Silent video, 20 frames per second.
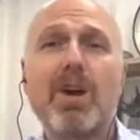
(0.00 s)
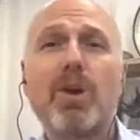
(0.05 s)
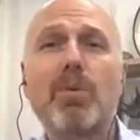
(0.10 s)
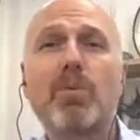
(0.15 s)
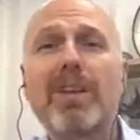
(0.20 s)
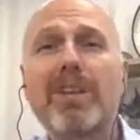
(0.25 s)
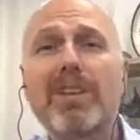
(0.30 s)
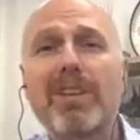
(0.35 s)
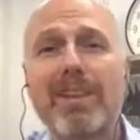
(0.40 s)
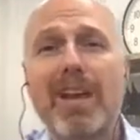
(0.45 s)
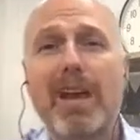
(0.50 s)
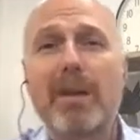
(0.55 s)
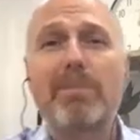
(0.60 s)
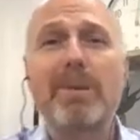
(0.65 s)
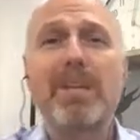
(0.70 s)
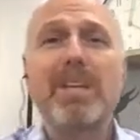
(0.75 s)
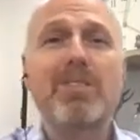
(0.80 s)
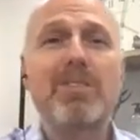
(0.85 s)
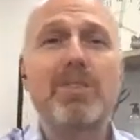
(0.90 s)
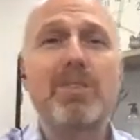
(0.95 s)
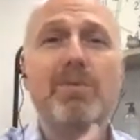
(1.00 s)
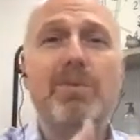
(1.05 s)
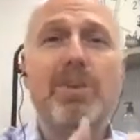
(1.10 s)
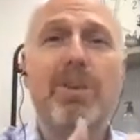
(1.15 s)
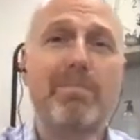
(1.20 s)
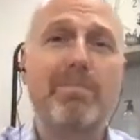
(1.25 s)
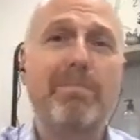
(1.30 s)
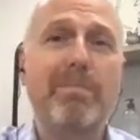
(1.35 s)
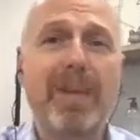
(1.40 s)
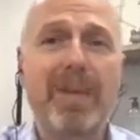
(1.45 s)
whether that be to
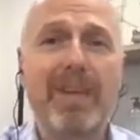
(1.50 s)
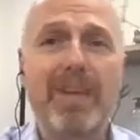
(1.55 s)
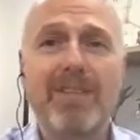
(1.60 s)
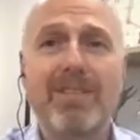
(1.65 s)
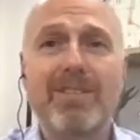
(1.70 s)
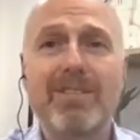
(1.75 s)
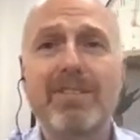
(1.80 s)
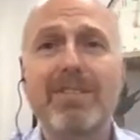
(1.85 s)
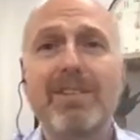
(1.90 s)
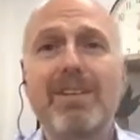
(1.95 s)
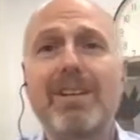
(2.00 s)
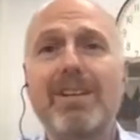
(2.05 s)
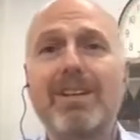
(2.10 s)
compete,